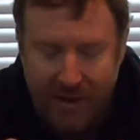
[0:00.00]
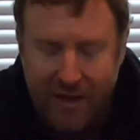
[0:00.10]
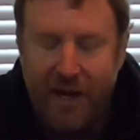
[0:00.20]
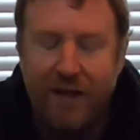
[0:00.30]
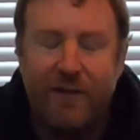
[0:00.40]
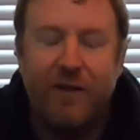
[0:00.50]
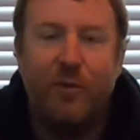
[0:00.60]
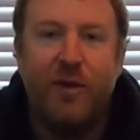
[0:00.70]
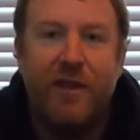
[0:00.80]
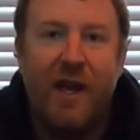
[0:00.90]
can't
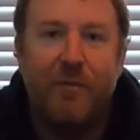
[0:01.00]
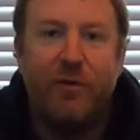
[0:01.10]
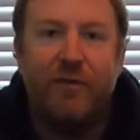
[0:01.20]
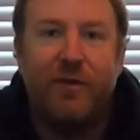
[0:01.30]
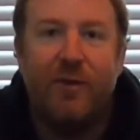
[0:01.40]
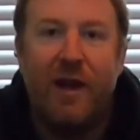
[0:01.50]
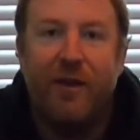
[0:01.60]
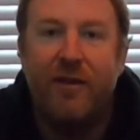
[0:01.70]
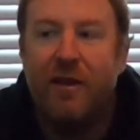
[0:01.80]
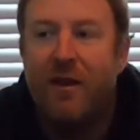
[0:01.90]
deal with not moving
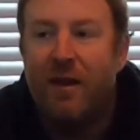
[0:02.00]
around.